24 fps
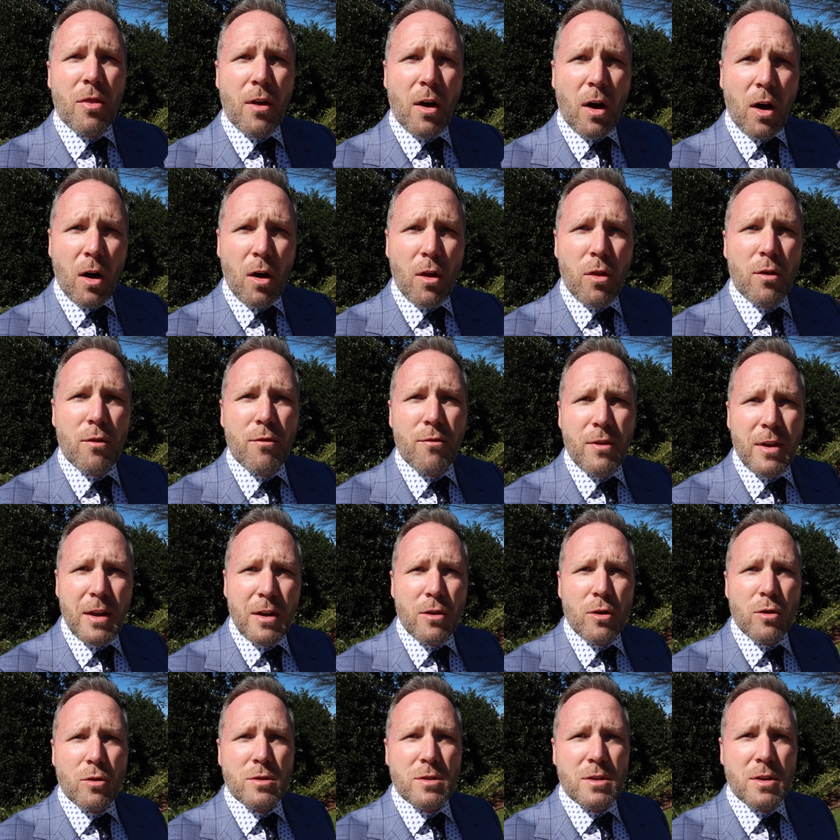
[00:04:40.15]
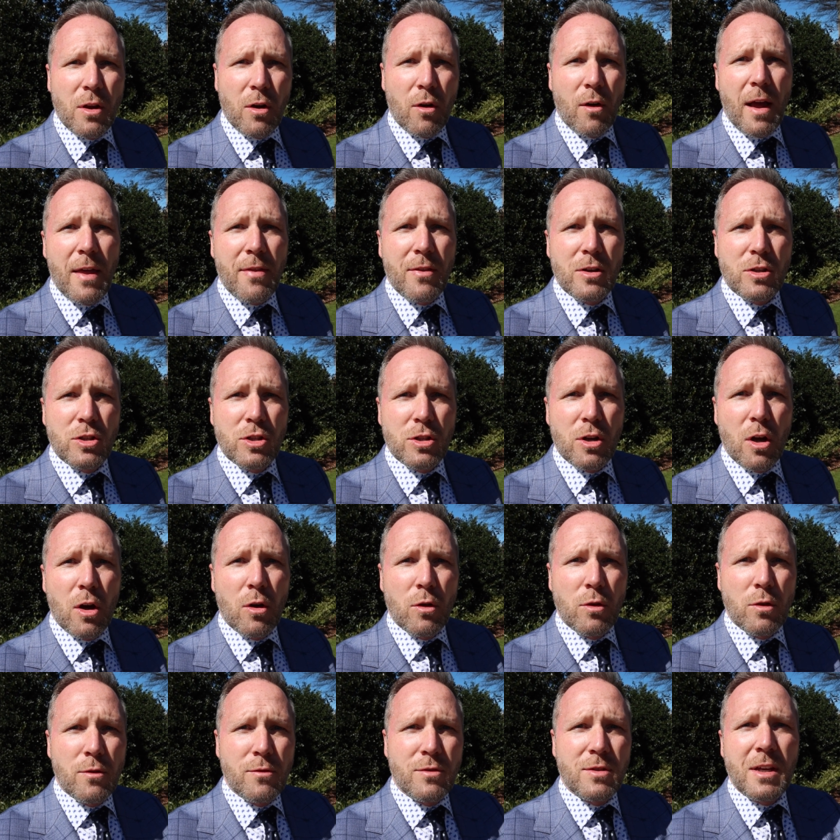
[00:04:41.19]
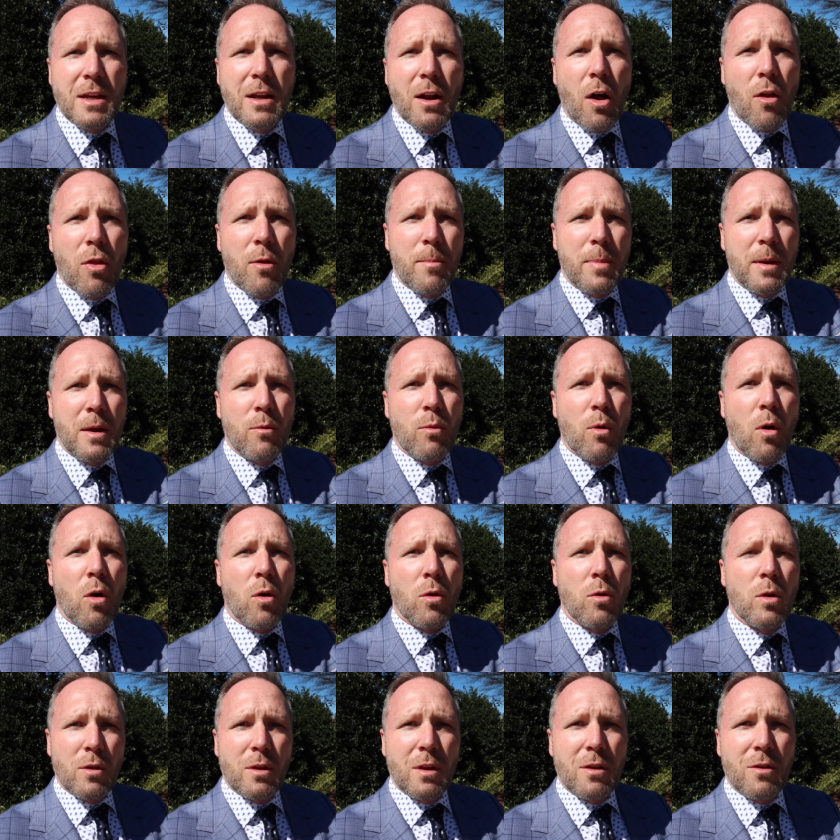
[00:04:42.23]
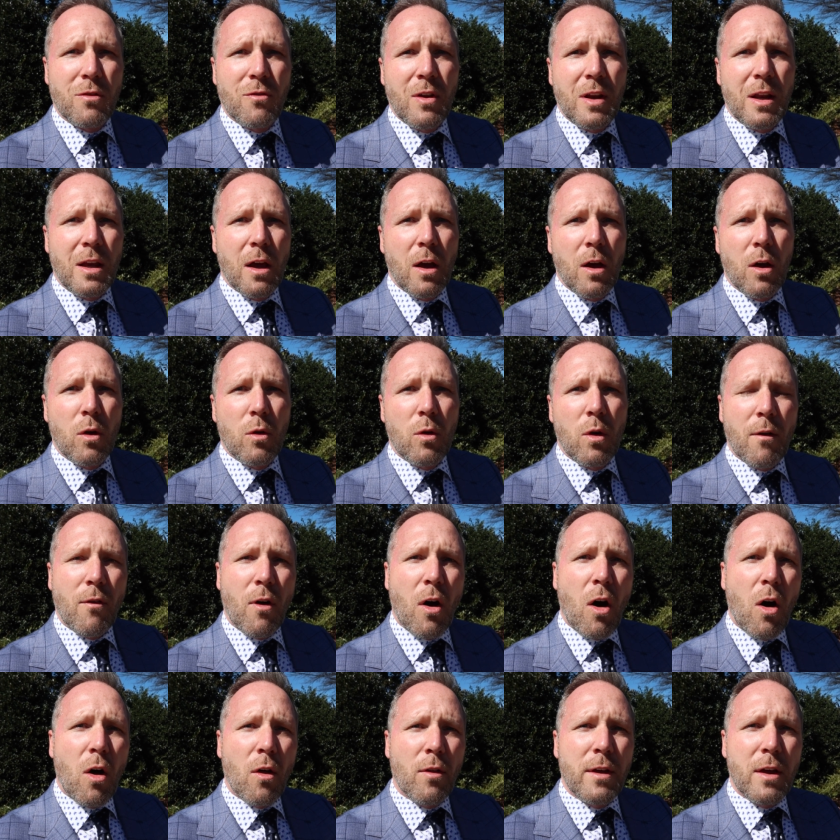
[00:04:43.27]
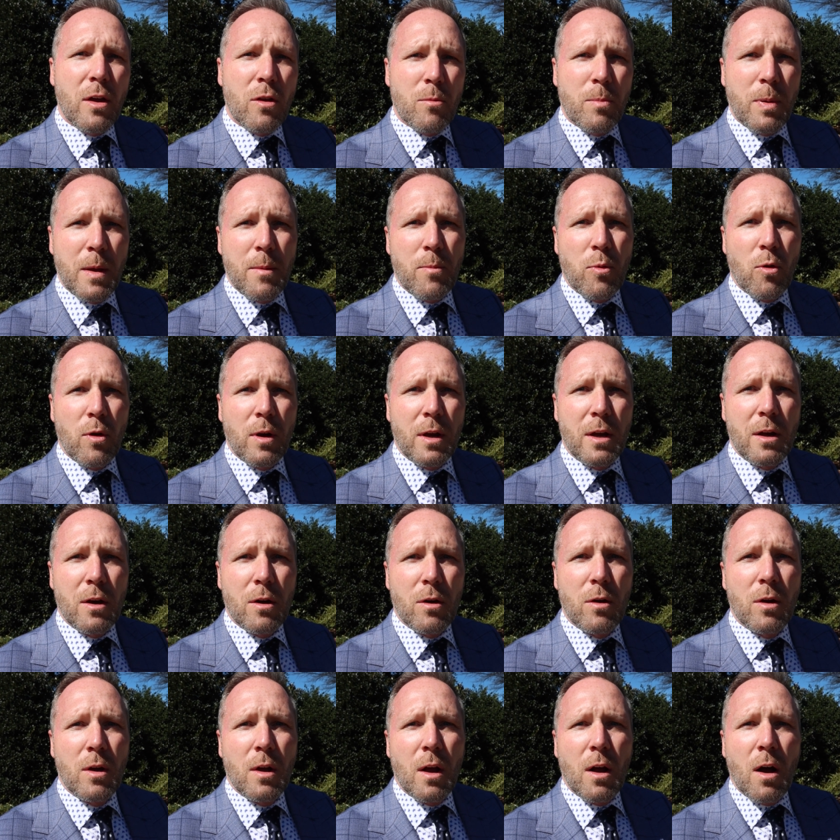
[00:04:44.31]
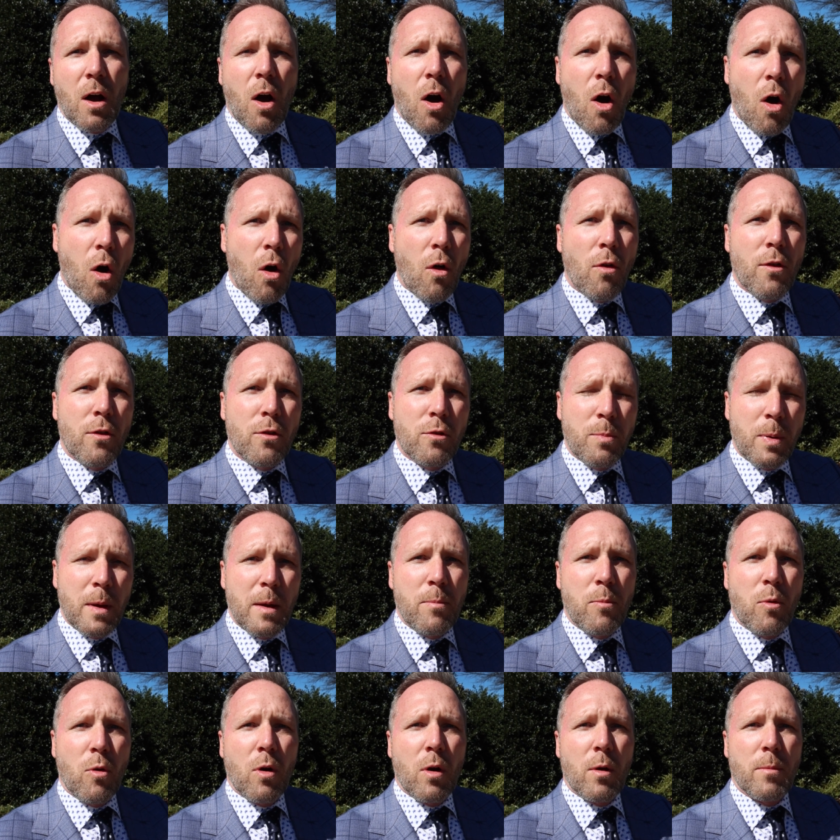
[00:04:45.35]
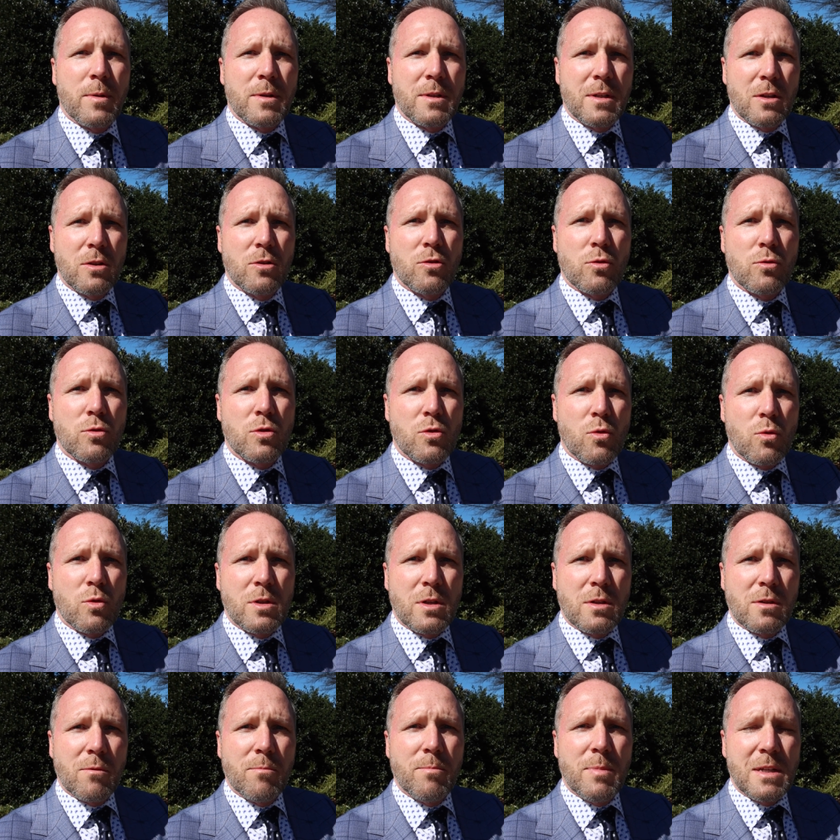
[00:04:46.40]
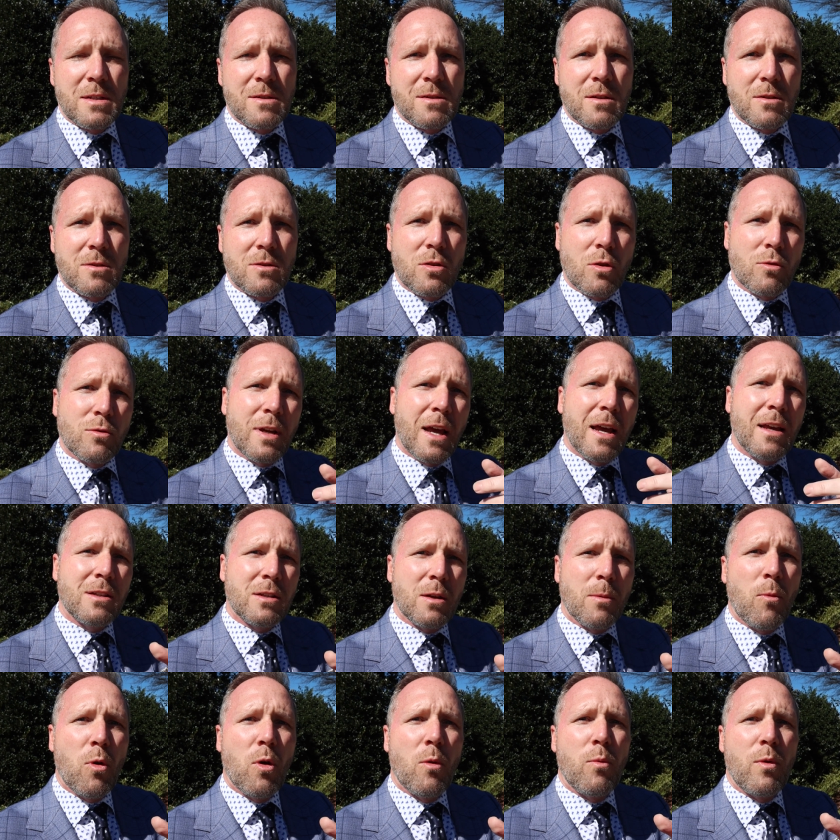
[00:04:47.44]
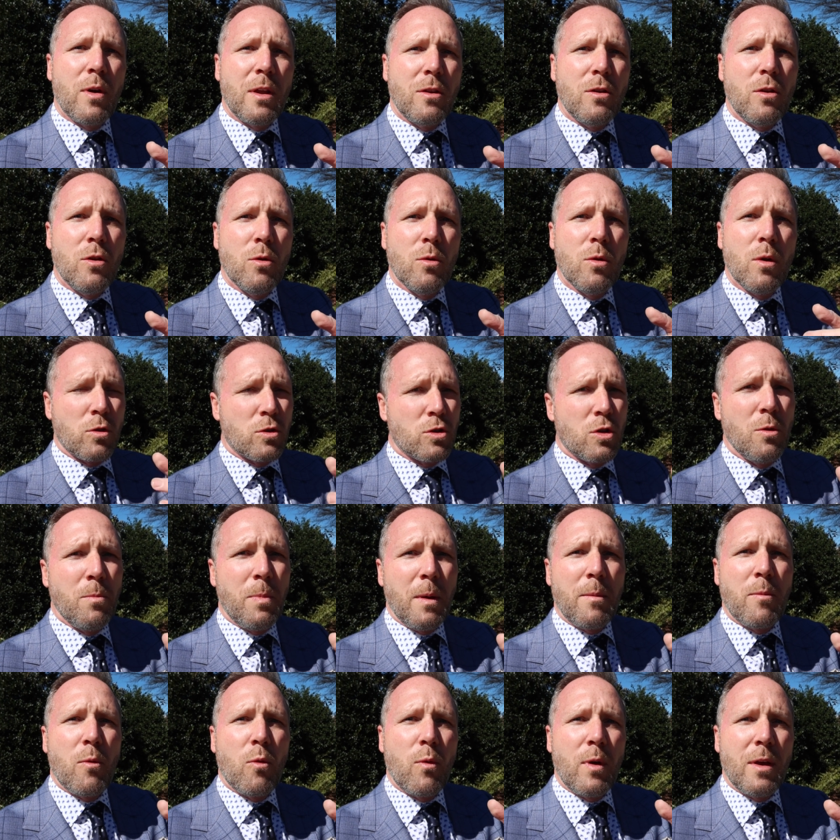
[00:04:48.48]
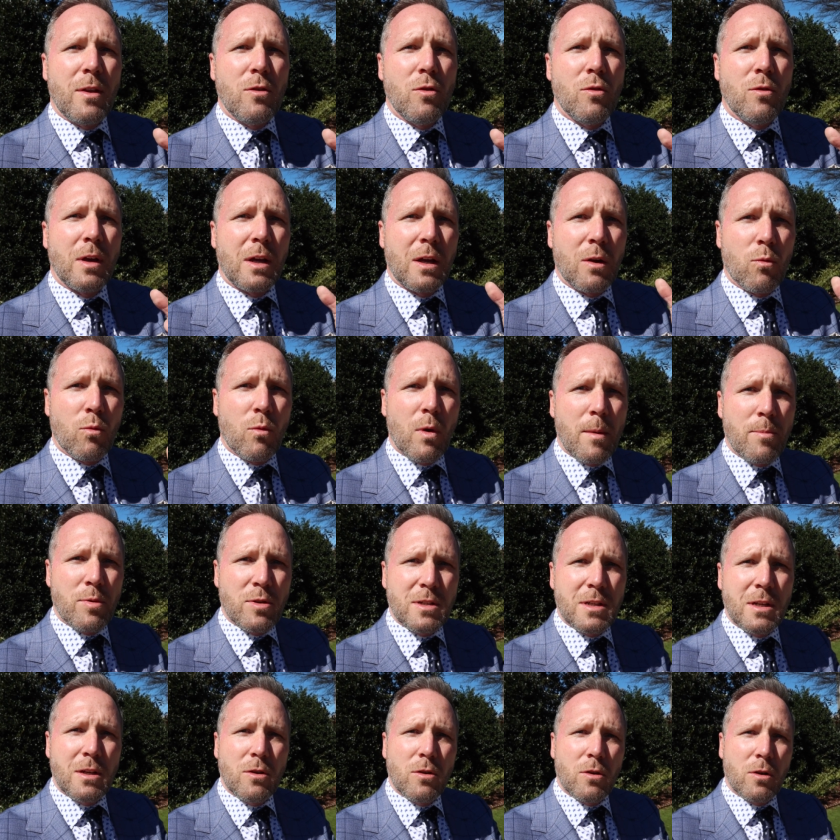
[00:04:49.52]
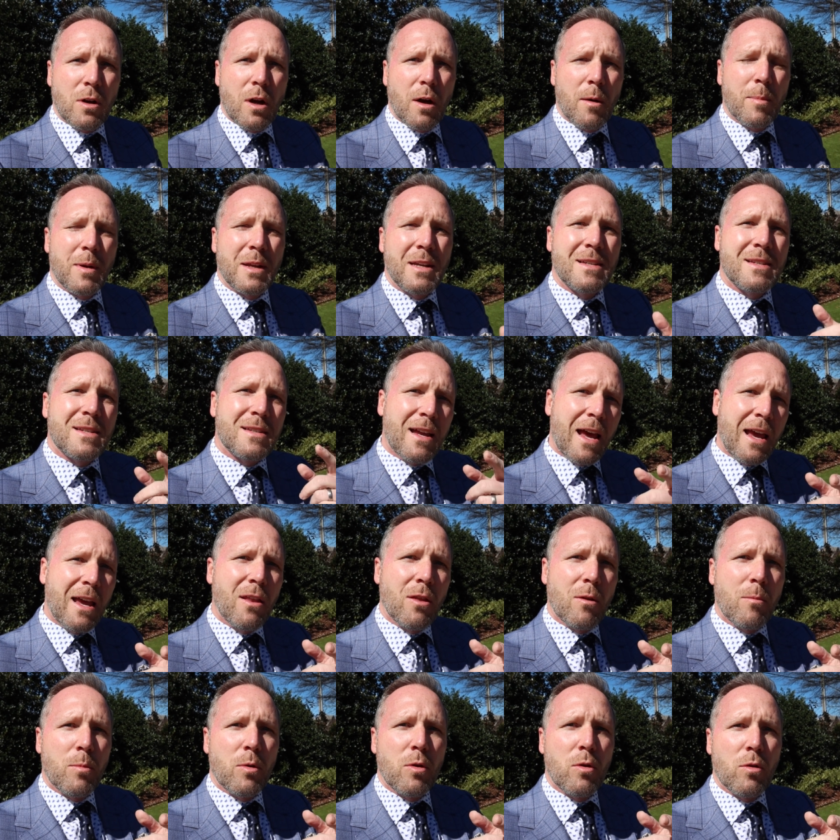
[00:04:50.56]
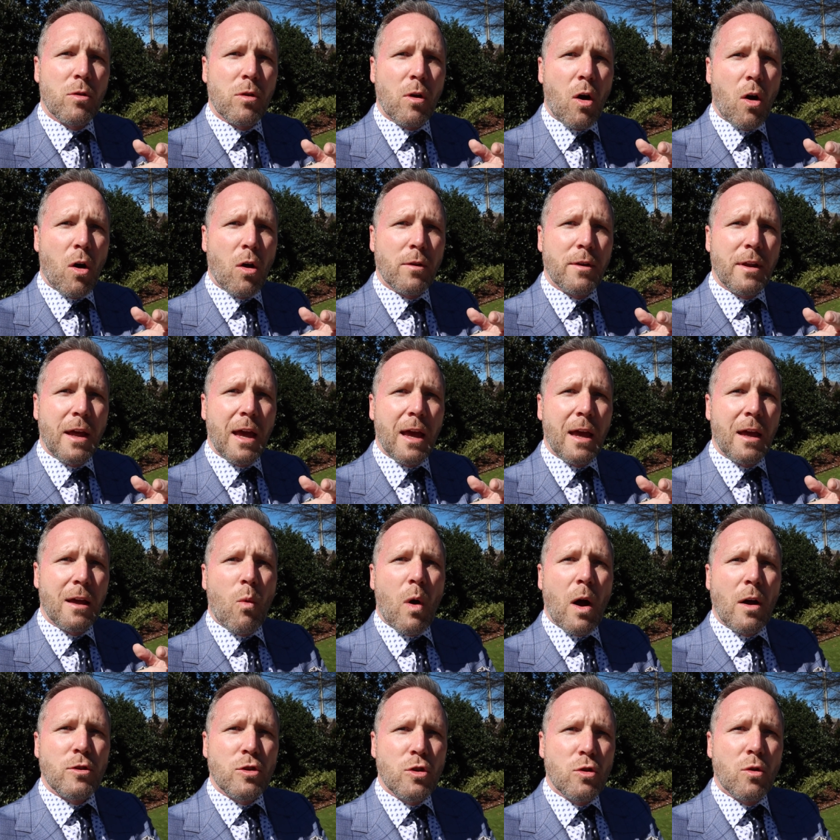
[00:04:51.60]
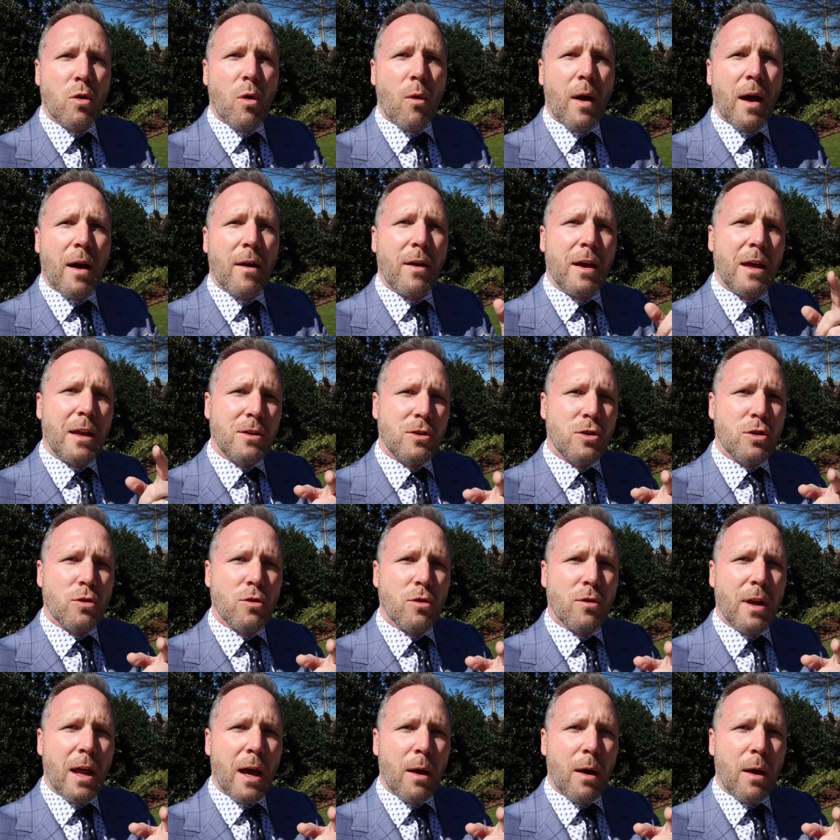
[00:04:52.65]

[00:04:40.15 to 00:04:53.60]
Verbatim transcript: the other vendors that are at this show. You've seen all the B-roll during this video of all the other people here all those people are potential sources of business. So take someone with you or two people with you that can represent your company, stay in the booth all day while you go out and do your